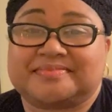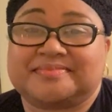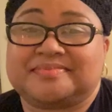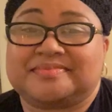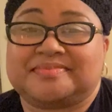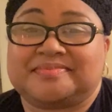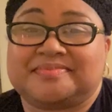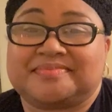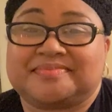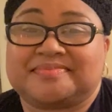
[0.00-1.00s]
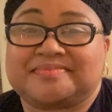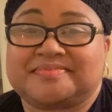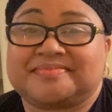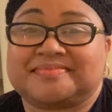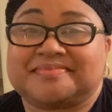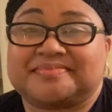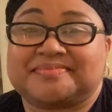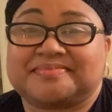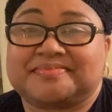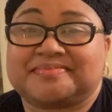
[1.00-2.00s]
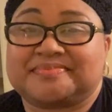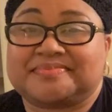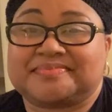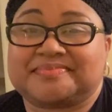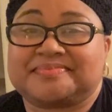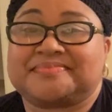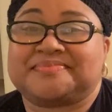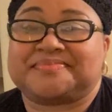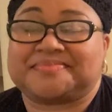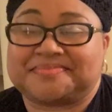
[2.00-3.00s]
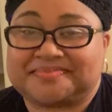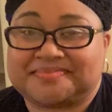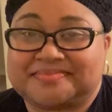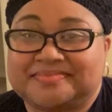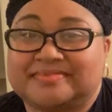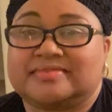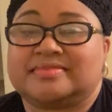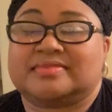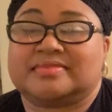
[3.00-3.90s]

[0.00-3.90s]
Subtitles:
[no speech]